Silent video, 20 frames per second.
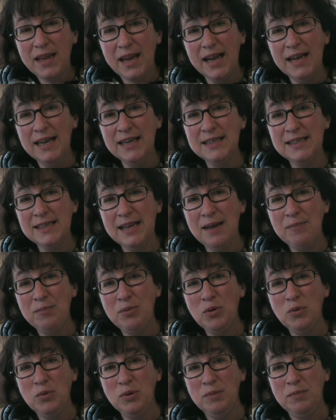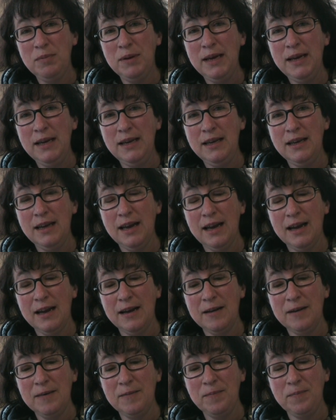An example would be
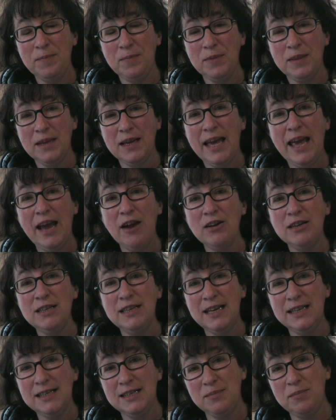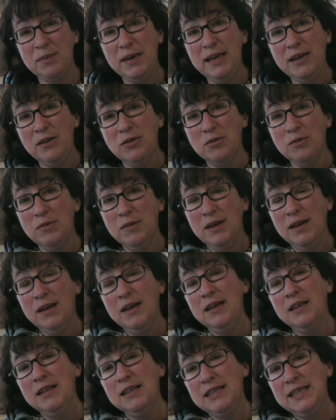the Caritas appeal
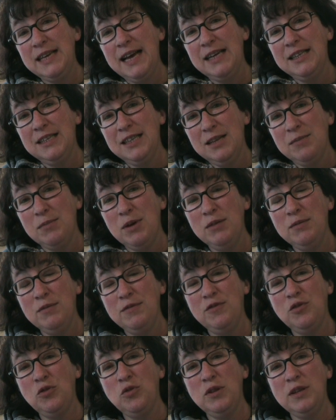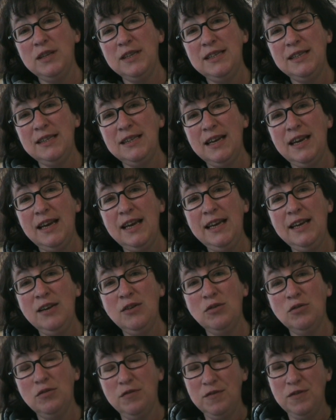that's out at the moment for the
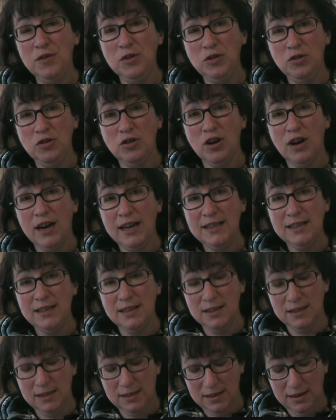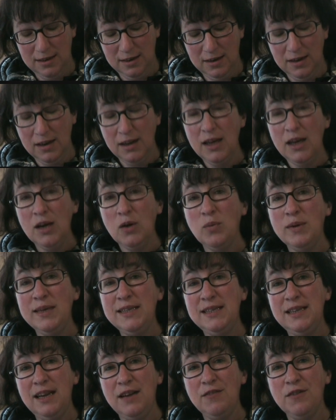Sahel food crisis in
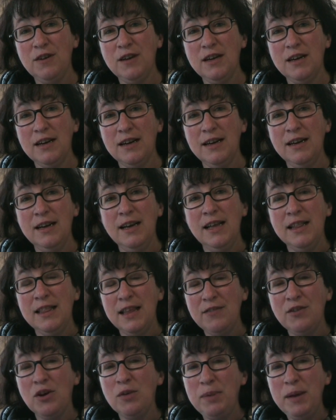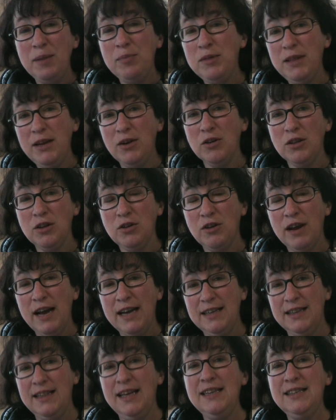West Africa. They've got people there on the
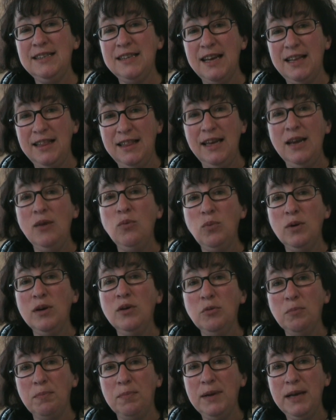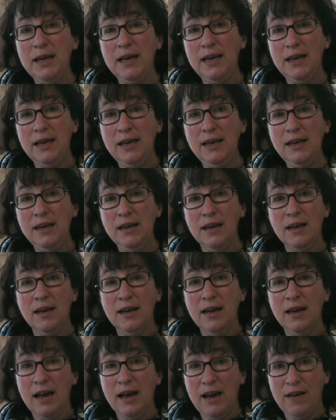ground, and they say there will be
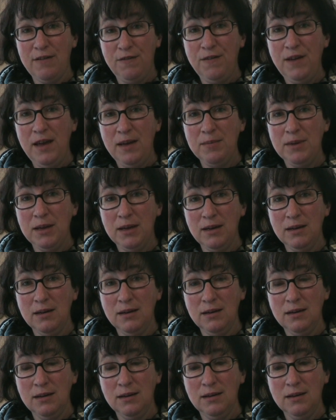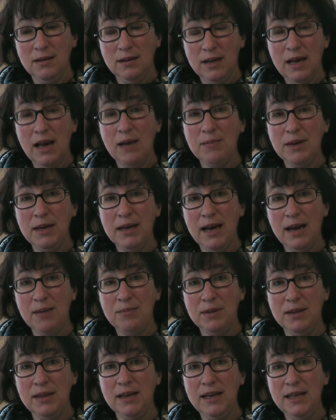a famine coming
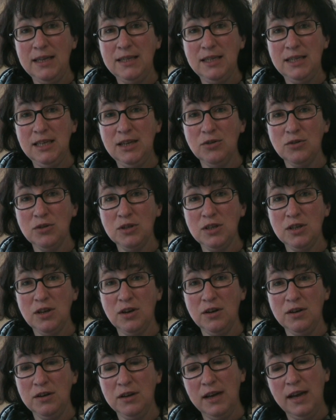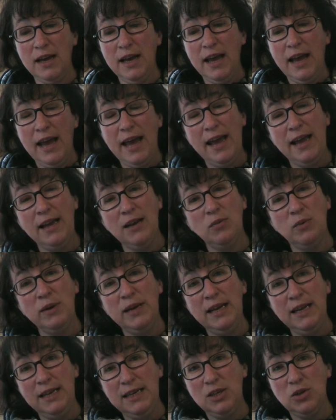up in the next year or so, and
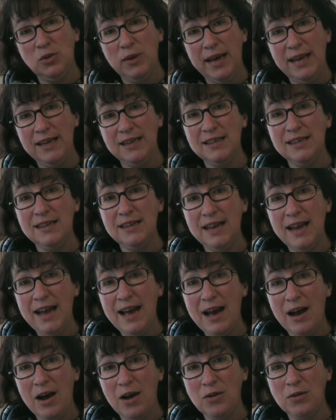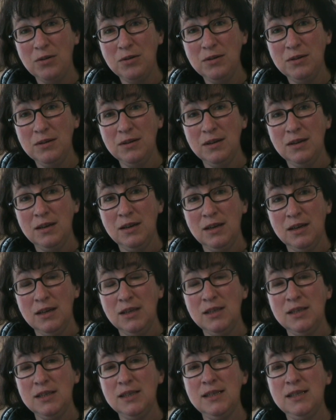we need to act now
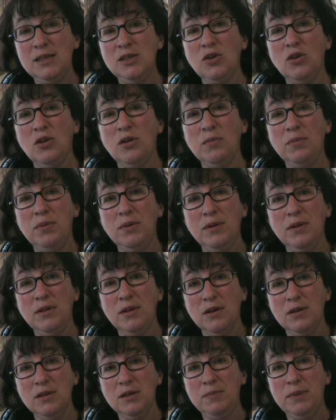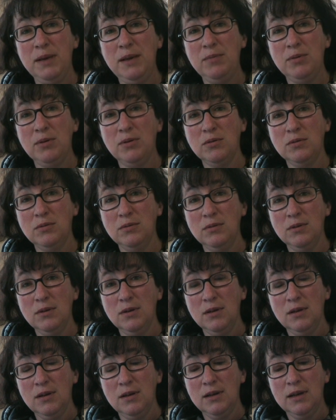to stop those people
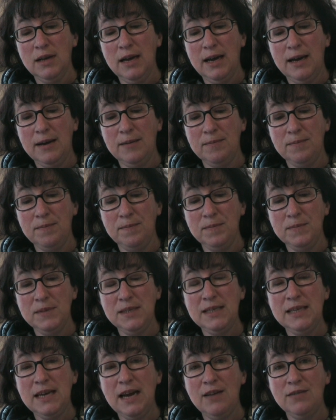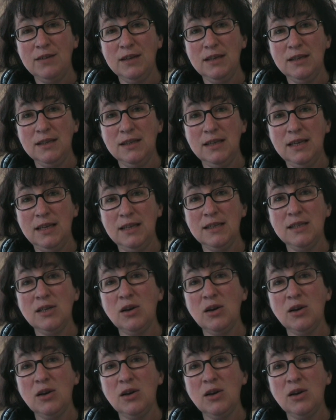starving to death.